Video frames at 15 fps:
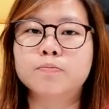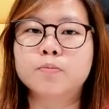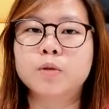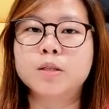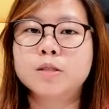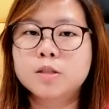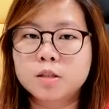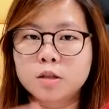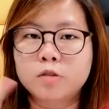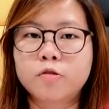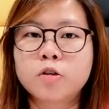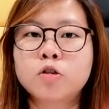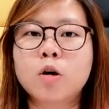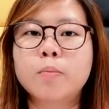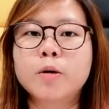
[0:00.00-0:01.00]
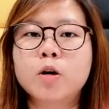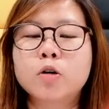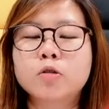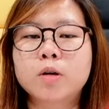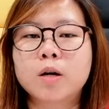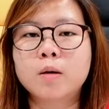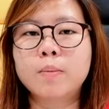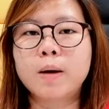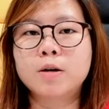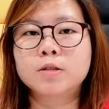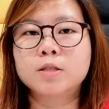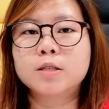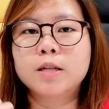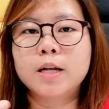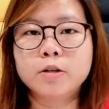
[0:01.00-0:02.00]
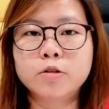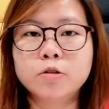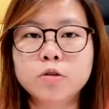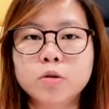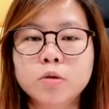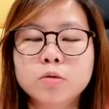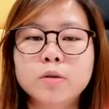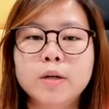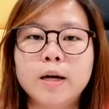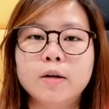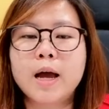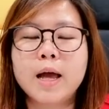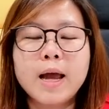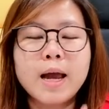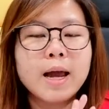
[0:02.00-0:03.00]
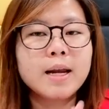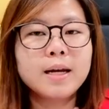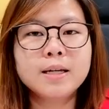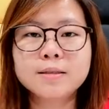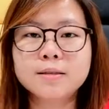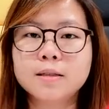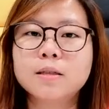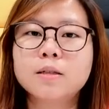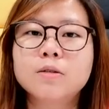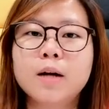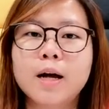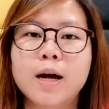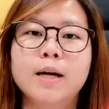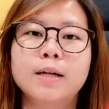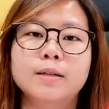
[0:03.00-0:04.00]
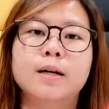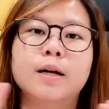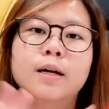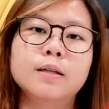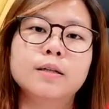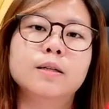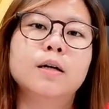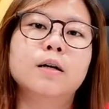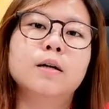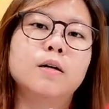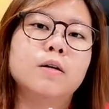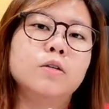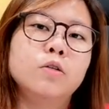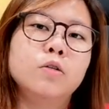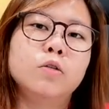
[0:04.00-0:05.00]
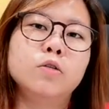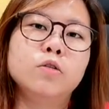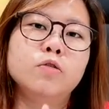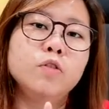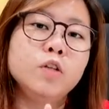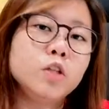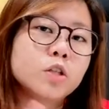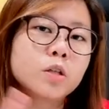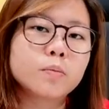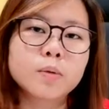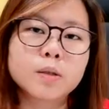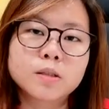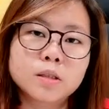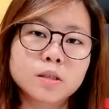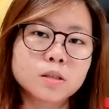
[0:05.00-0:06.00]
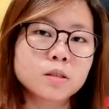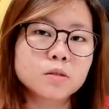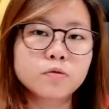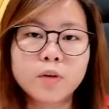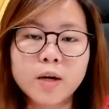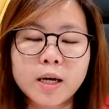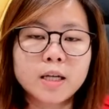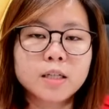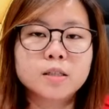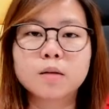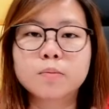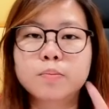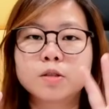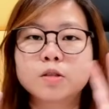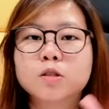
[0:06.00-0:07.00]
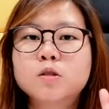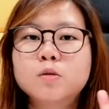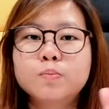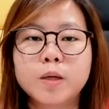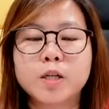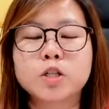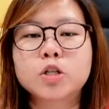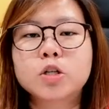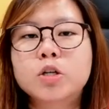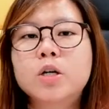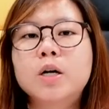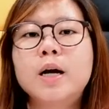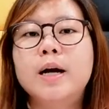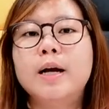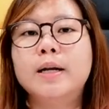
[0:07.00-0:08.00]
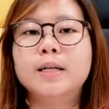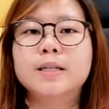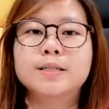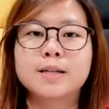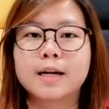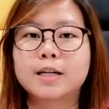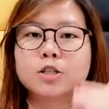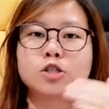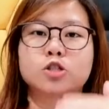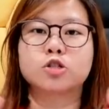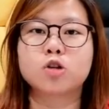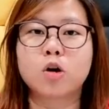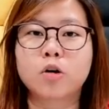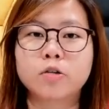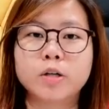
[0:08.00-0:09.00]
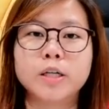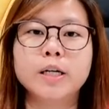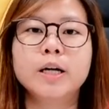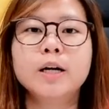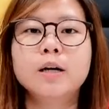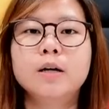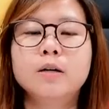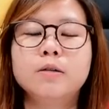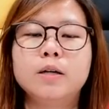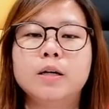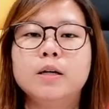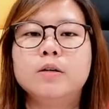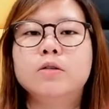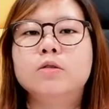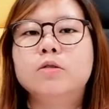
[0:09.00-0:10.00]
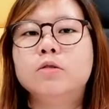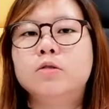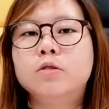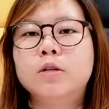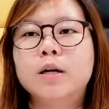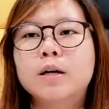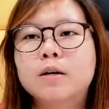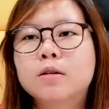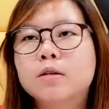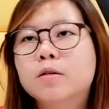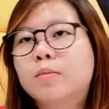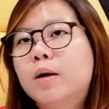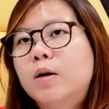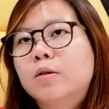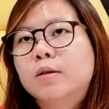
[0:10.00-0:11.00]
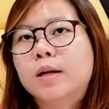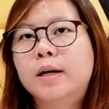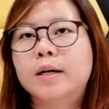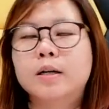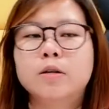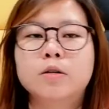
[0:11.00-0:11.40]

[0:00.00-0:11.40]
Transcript: this is a different topic altogether, but I'll just let you know that any single ad that you feature a person's face, a person's picture, and it's like a story. Okay, you tell about like